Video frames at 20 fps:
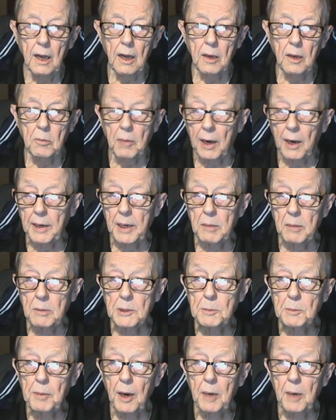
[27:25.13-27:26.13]
My name is
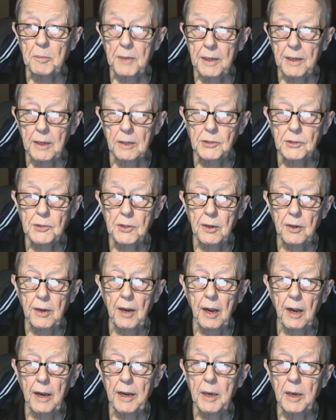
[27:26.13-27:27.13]
Bob de Hilster, and
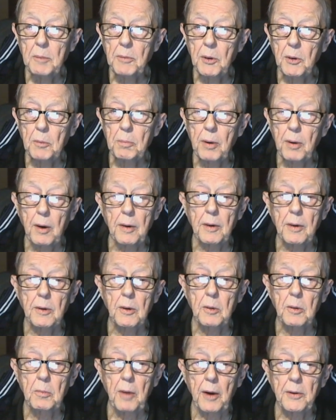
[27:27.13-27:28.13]
I am your
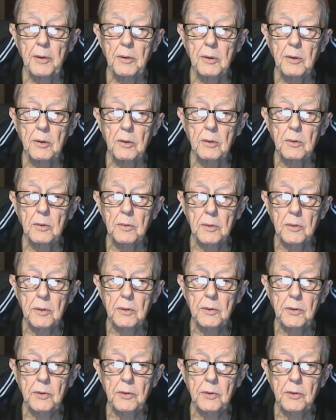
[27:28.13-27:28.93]
particle model guru.